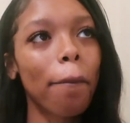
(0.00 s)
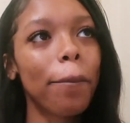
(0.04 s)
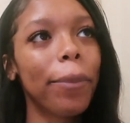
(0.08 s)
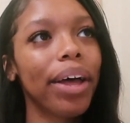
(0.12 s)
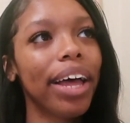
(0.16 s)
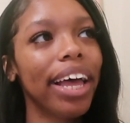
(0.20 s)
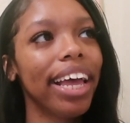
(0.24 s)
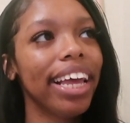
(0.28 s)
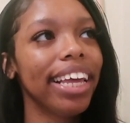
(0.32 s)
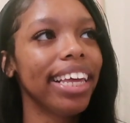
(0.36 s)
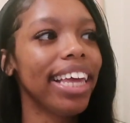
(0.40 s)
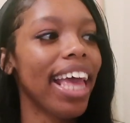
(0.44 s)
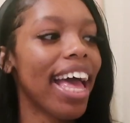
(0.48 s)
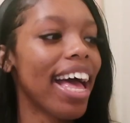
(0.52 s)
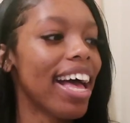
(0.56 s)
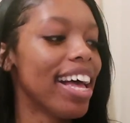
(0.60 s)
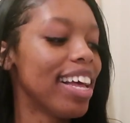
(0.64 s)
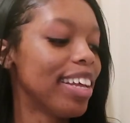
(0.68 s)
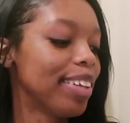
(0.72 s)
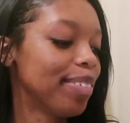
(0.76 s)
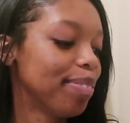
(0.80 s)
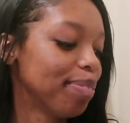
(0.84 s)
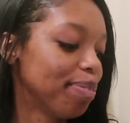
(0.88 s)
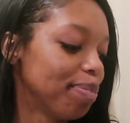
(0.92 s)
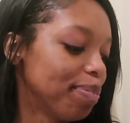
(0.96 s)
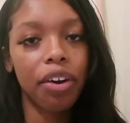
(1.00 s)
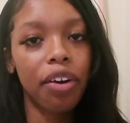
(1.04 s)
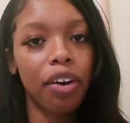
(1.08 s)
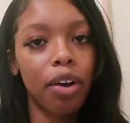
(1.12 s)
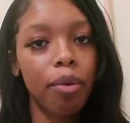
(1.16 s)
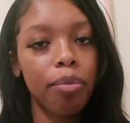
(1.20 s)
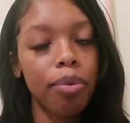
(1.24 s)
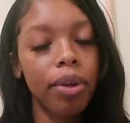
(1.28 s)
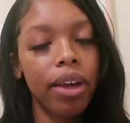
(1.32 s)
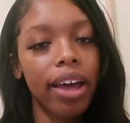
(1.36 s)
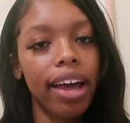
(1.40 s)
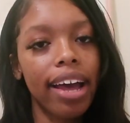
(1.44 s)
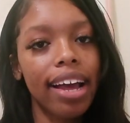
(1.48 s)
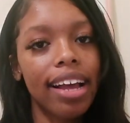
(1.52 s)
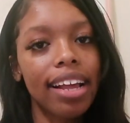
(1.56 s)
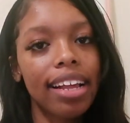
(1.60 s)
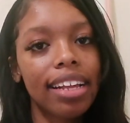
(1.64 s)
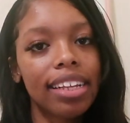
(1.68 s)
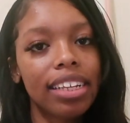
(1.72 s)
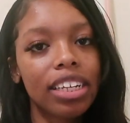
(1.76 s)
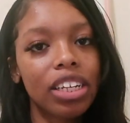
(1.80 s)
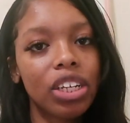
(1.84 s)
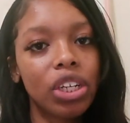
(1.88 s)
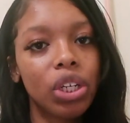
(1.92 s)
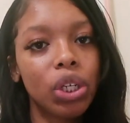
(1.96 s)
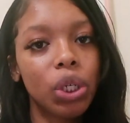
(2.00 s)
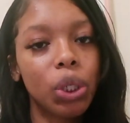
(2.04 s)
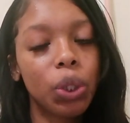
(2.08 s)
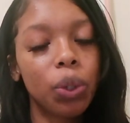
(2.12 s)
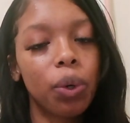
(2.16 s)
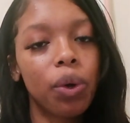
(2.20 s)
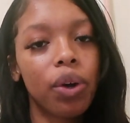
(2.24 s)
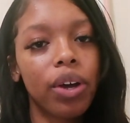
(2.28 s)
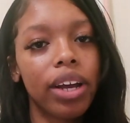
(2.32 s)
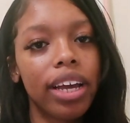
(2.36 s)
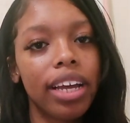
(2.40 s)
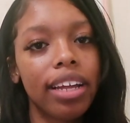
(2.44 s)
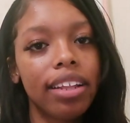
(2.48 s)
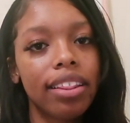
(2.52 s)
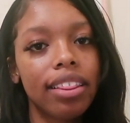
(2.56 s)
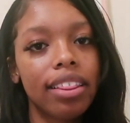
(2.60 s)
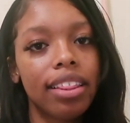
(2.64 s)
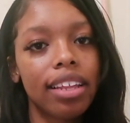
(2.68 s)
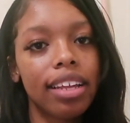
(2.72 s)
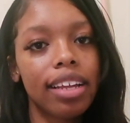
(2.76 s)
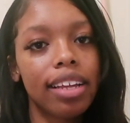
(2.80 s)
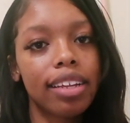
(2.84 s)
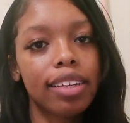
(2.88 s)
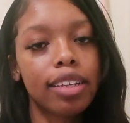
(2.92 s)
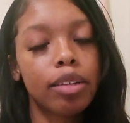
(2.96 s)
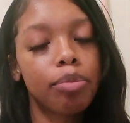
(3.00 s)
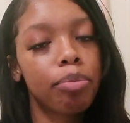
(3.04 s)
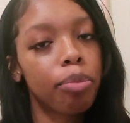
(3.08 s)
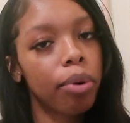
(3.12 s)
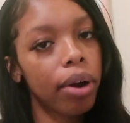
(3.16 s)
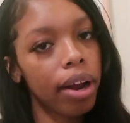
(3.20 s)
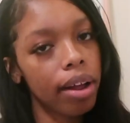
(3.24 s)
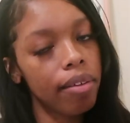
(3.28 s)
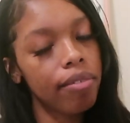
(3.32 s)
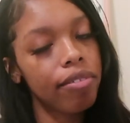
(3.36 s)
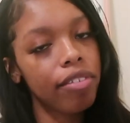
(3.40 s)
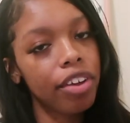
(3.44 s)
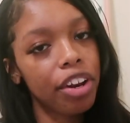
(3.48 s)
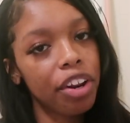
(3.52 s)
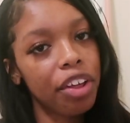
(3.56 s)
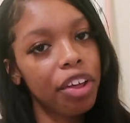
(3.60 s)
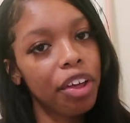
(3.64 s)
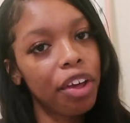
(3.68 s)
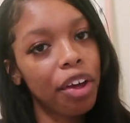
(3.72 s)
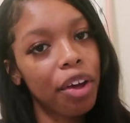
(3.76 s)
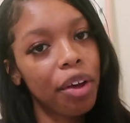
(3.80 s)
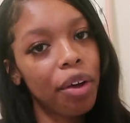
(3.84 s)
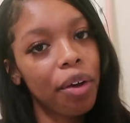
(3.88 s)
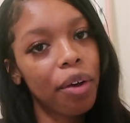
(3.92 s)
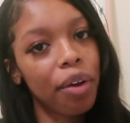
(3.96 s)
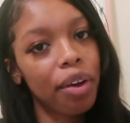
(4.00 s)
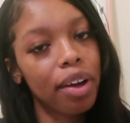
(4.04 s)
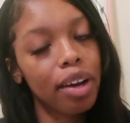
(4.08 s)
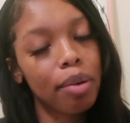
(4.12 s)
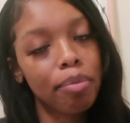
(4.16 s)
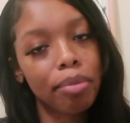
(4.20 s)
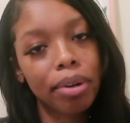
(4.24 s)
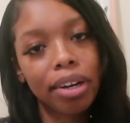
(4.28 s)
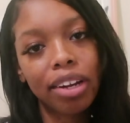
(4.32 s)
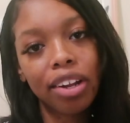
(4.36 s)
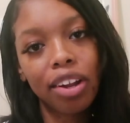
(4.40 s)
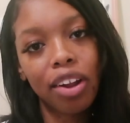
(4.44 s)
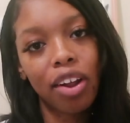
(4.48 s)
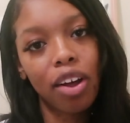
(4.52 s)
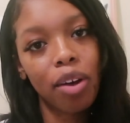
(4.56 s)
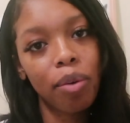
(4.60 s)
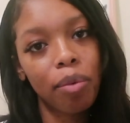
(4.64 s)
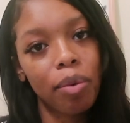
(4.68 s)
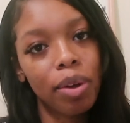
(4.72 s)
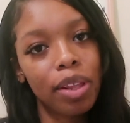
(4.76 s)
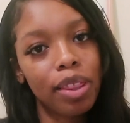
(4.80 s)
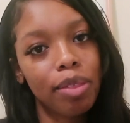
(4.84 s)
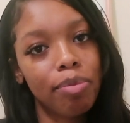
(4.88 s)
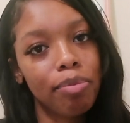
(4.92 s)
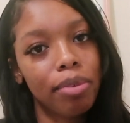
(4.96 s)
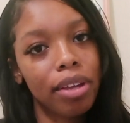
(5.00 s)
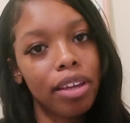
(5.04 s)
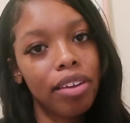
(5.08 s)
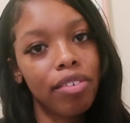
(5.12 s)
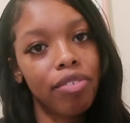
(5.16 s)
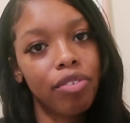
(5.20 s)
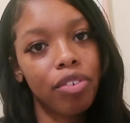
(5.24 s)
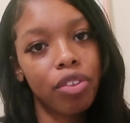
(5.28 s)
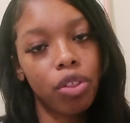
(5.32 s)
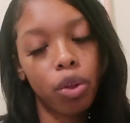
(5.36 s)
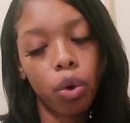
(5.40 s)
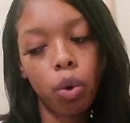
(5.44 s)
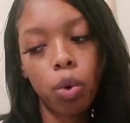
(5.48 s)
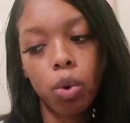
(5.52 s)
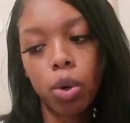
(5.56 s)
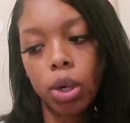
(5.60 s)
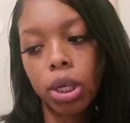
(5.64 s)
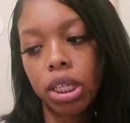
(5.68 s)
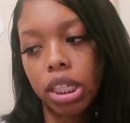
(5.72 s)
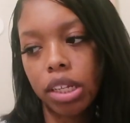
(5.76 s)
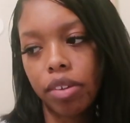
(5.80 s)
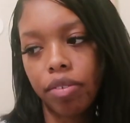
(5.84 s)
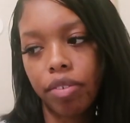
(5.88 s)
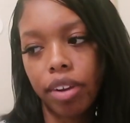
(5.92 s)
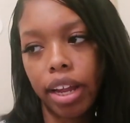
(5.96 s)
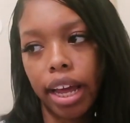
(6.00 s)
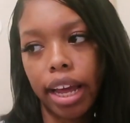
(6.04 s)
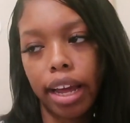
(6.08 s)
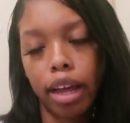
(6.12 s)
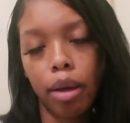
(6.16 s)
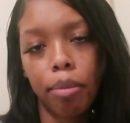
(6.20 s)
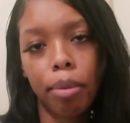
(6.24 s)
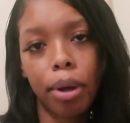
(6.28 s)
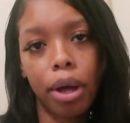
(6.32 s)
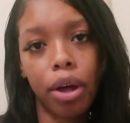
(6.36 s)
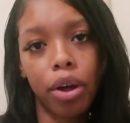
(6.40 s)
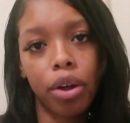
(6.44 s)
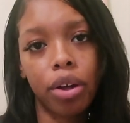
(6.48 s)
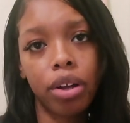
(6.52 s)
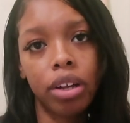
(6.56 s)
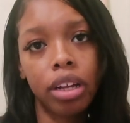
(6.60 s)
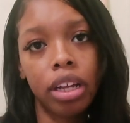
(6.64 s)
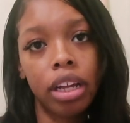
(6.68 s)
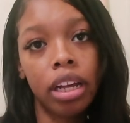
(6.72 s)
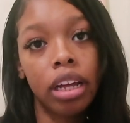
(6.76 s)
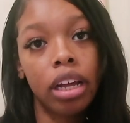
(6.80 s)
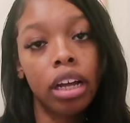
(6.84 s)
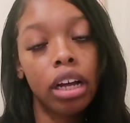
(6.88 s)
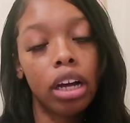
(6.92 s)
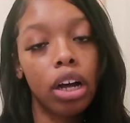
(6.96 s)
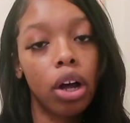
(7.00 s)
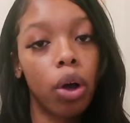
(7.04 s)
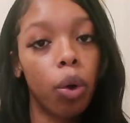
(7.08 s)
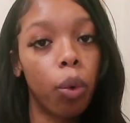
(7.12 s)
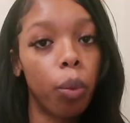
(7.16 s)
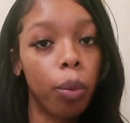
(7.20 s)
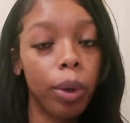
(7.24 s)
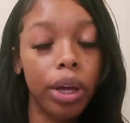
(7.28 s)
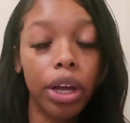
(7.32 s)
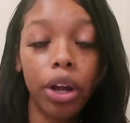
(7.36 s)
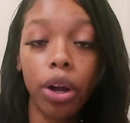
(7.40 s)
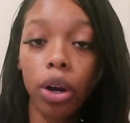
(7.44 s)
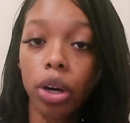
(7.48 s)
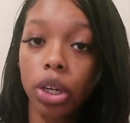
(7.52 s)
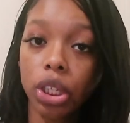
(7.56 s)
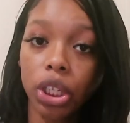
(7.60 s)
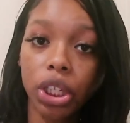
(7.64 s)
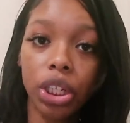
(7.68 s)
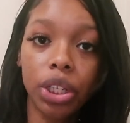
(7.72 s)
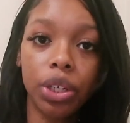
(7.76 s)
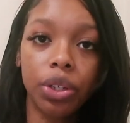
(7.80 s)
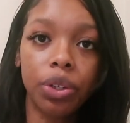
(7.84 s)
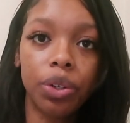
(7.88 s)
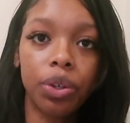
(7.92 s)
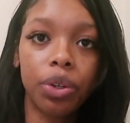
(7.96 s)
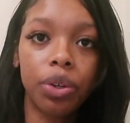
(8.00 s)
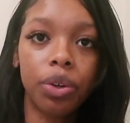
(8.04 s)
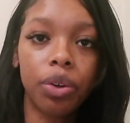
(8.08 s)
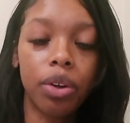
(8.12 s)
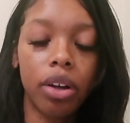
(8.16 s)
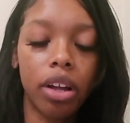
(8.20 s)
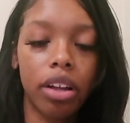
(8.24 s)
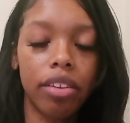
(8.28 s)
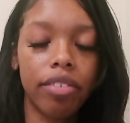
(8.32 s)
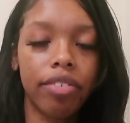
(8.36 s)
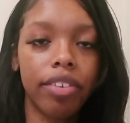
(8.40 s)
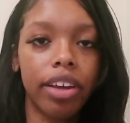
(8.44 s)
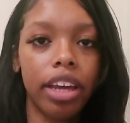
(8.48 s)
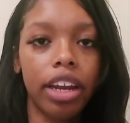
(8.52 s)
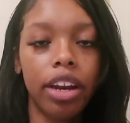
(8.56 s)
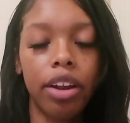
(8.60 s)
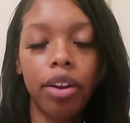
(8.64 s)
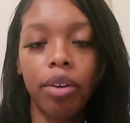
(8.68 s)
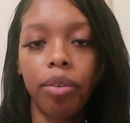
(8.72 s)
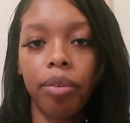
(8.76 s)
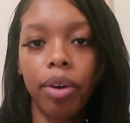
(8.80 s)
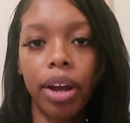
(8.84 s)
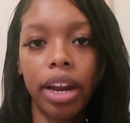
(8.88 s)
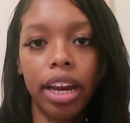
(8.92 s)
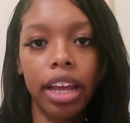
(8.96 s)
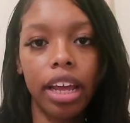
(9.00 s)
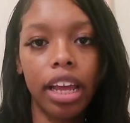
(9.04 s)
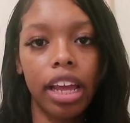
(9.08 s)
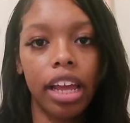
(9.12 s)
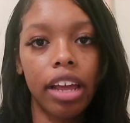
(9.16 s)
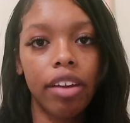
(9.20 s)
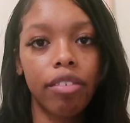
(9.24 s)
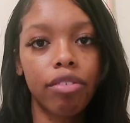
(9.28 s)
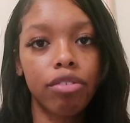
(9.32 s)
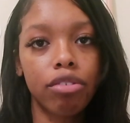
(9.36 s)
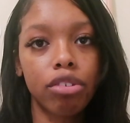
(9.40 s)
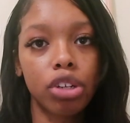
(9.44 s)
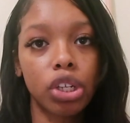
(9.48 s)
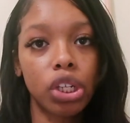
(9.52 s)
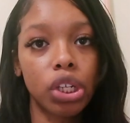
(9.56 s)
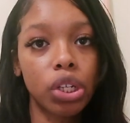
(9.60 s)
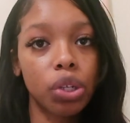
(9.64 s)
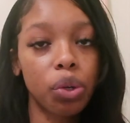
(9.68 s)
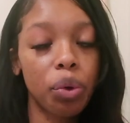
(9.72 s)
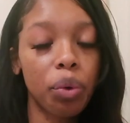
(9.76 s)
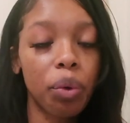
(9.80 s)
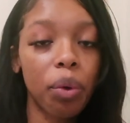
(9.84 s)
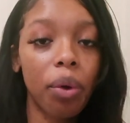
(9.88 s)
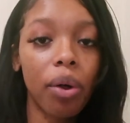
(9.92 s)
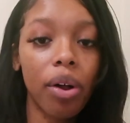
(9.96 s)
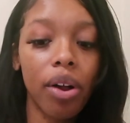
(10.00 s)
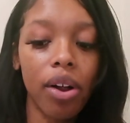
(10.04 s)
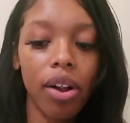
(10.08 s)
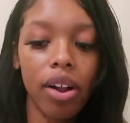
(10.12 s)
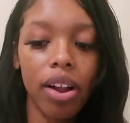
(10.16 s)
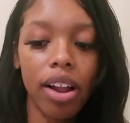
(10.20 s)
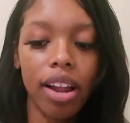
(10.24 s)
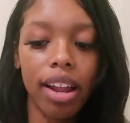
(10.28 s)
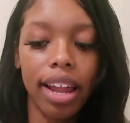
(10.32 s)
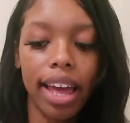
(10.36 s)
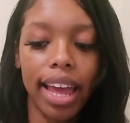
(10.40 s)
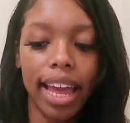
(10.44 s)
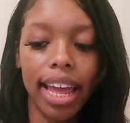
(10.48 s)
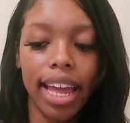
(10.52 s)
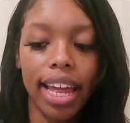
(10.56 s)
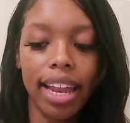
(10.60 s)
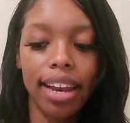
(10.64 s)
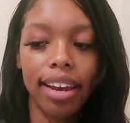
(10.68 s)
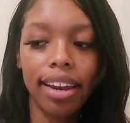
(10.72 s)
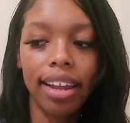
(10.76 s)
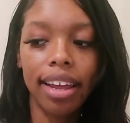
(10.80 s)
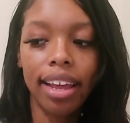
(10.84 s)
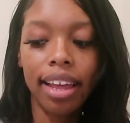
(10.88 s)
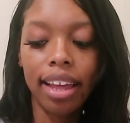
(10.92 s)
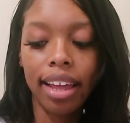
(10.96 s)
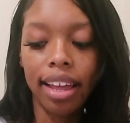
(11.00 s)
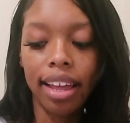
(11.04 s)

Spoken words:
But yeah, so I hope you guys enjoyed this prep video coming along with me for the course of like about a week or two of getting ready for school. And